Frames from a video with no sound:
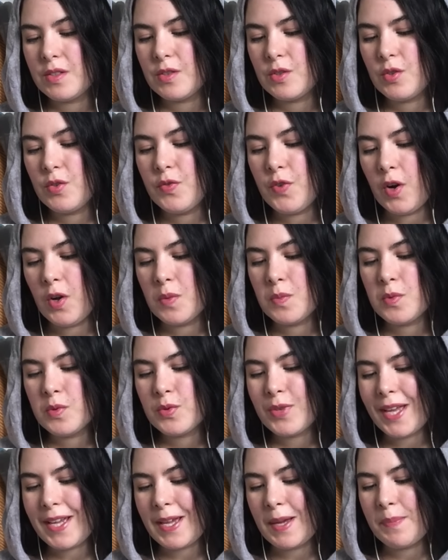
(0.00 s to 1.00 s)
sort of
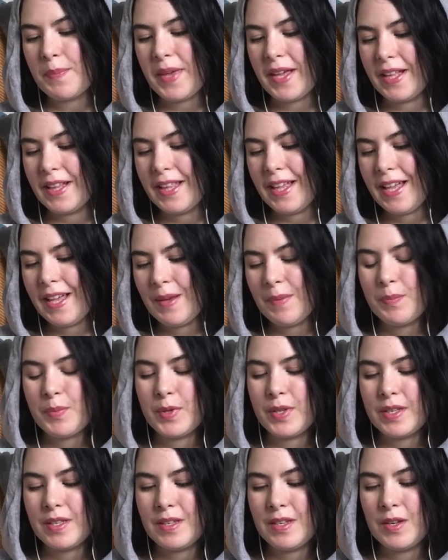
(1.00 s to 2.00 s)
almost a cappella,
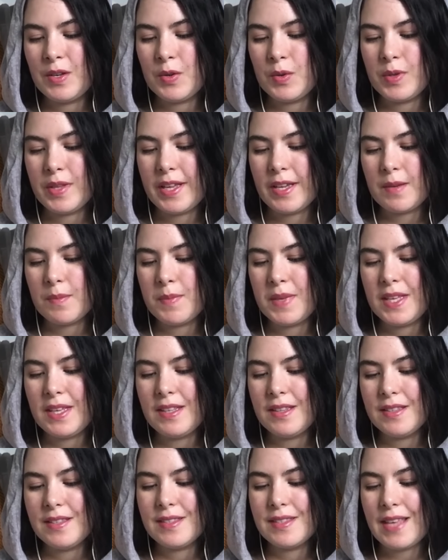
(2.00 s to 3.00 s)
but, you know, like
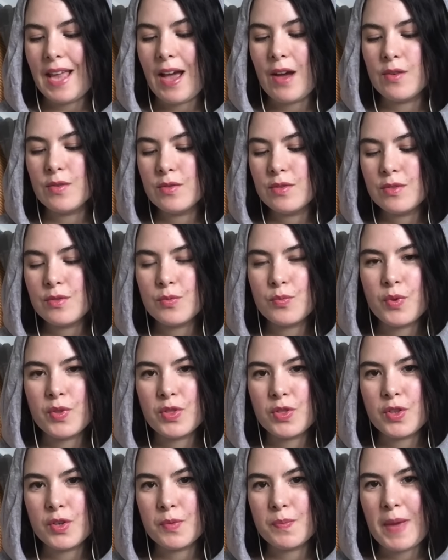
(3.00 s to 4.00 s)
making sounds
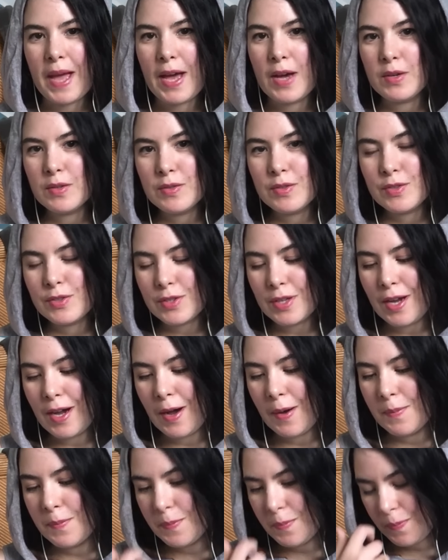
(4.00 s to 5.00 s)
with their mouths.
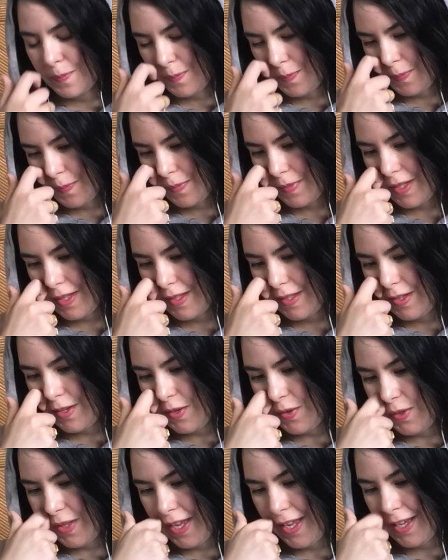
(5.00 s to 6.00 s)

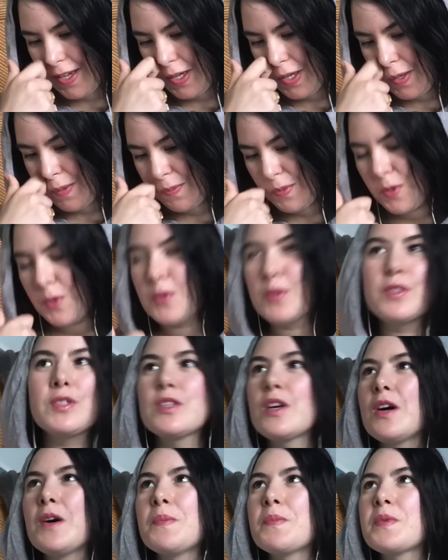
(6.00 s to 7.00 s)
You know, like,
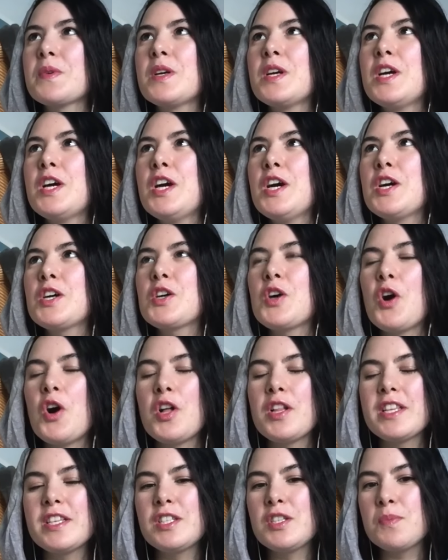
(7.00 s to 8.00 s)
those,
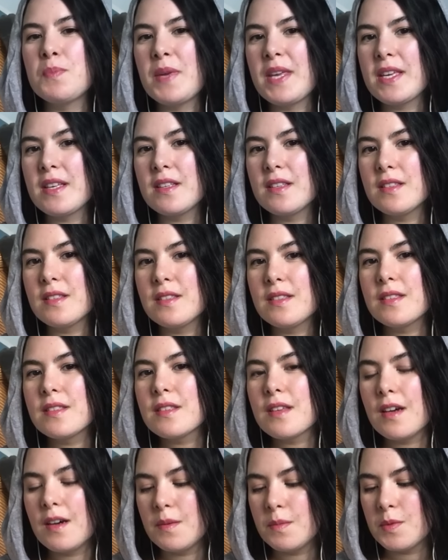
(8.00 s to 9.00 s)
college
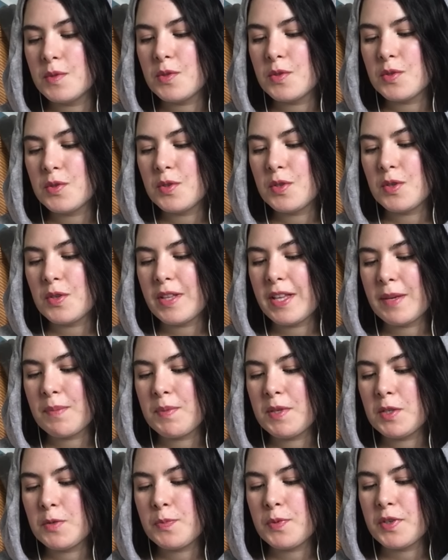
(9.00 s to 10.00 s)
bands, just, you know,
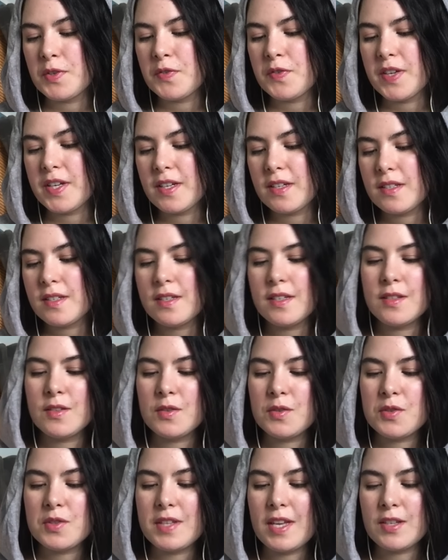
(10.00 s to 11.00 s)
like Pitch Perfect and
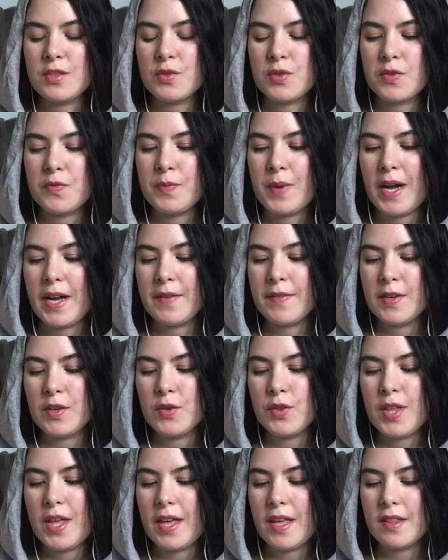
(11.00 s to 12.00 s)
those, that sort of vibe. I
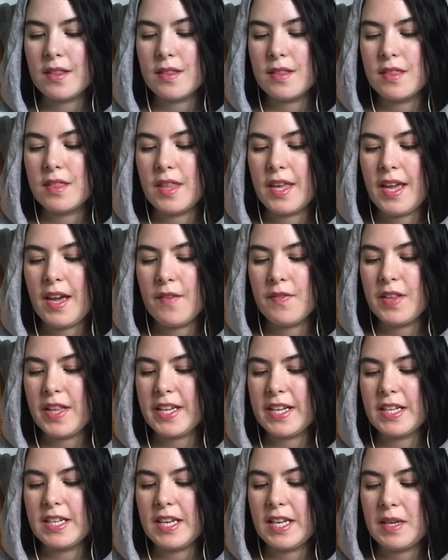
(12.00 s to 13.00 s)
know that they have
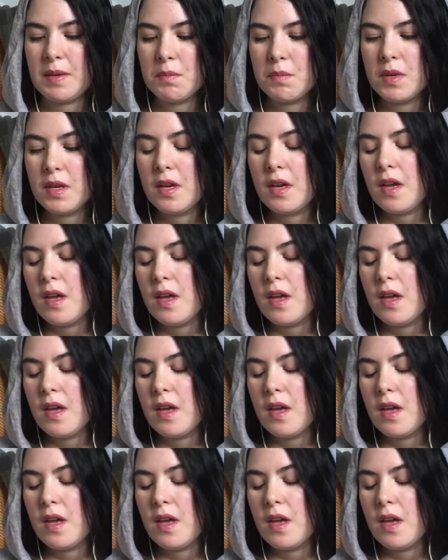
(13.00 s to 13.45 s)
like a name.